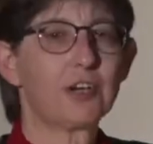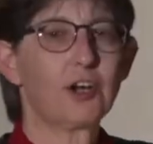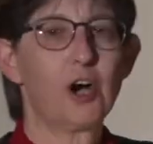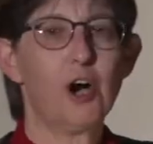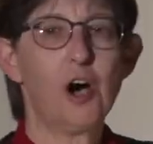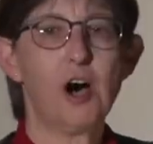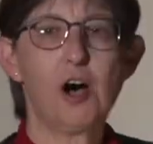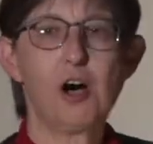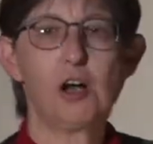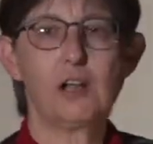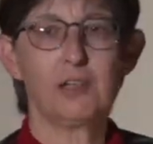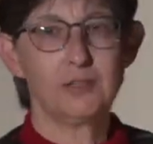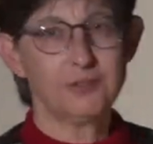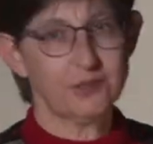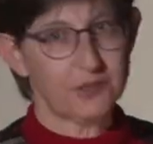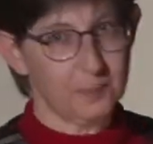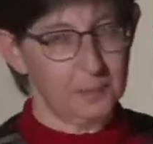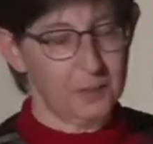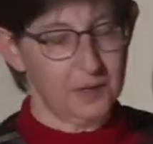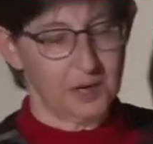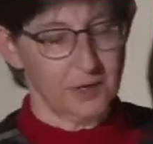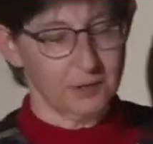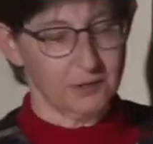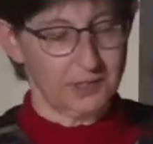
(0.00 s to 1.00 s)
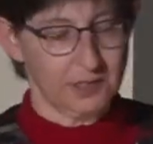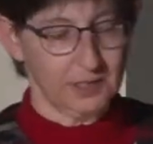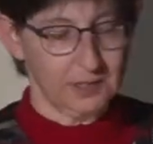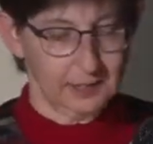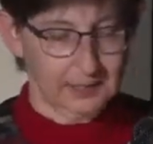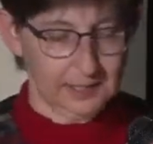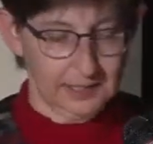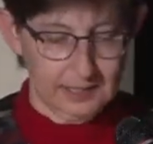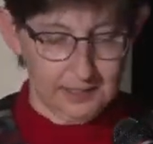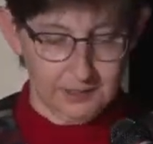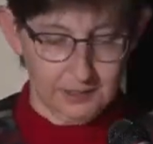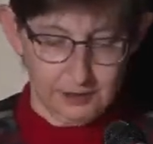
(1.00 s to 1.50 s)
call
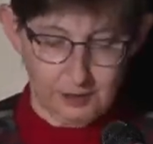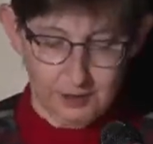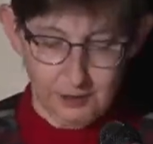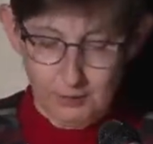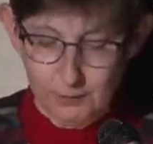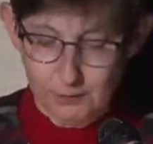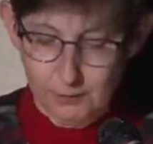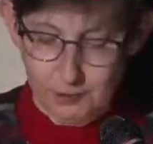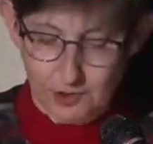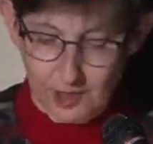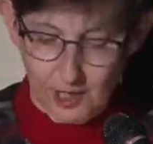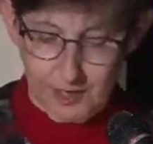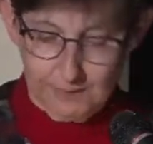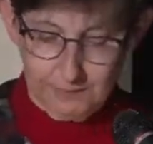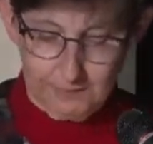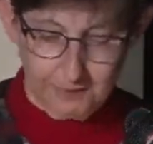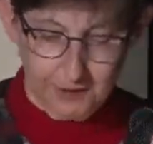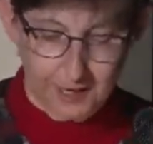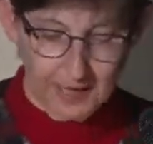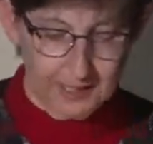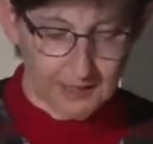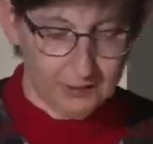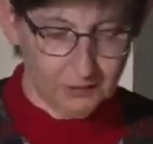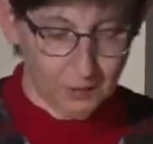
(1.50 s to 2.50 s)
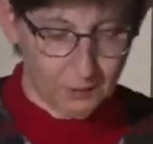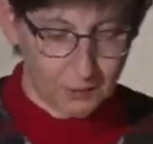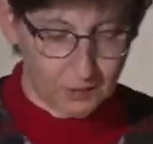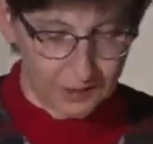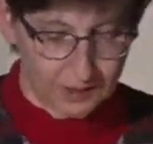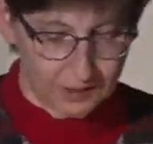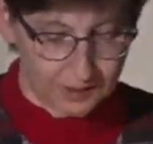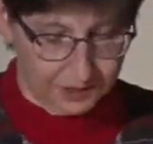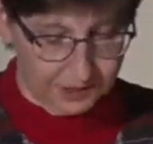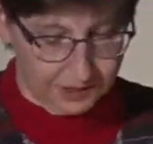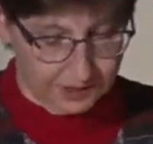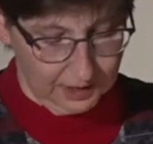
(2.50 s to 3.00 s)
supposedly to J. Frank
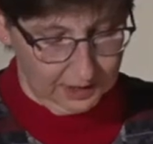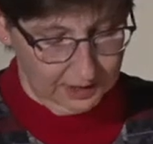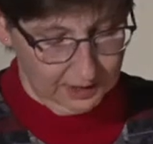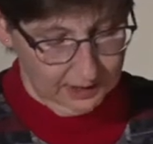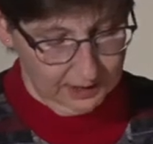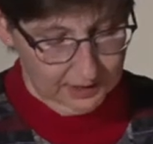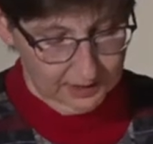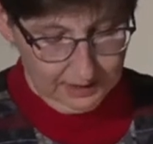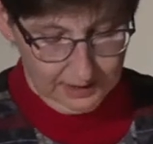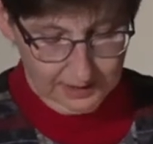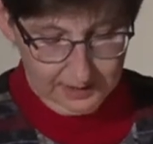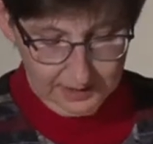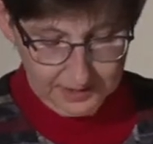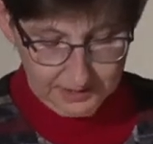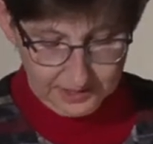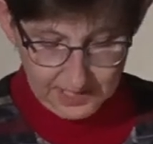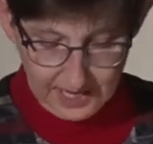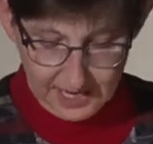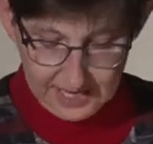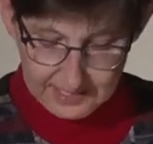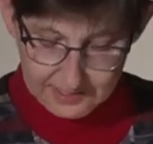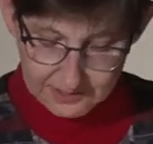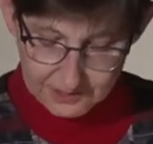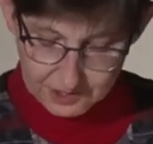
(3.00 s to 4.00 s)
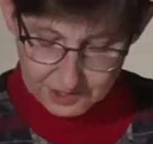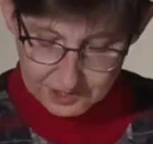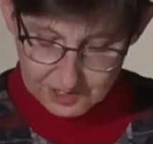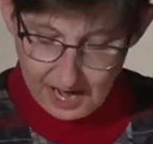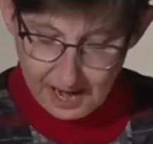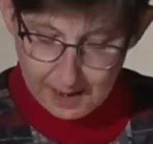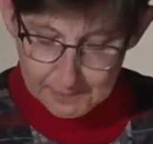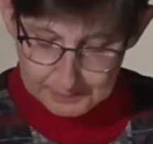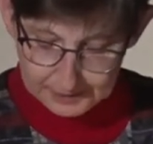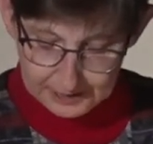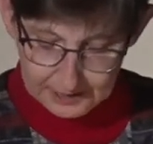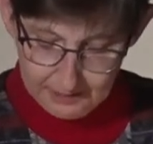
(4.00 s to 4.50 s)
Norris saying,
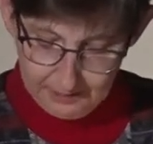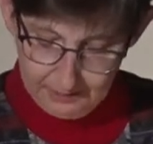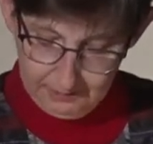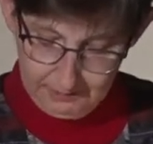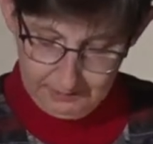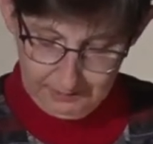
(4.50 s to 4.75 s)
Stop it.